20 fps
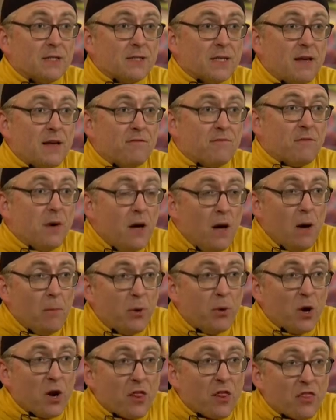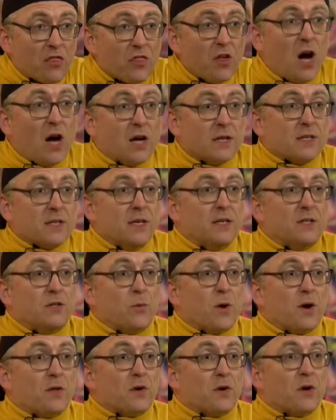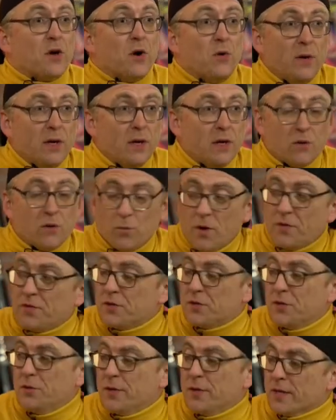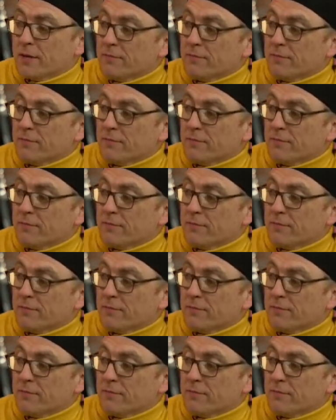they've put thought into where they're going and what they're doing.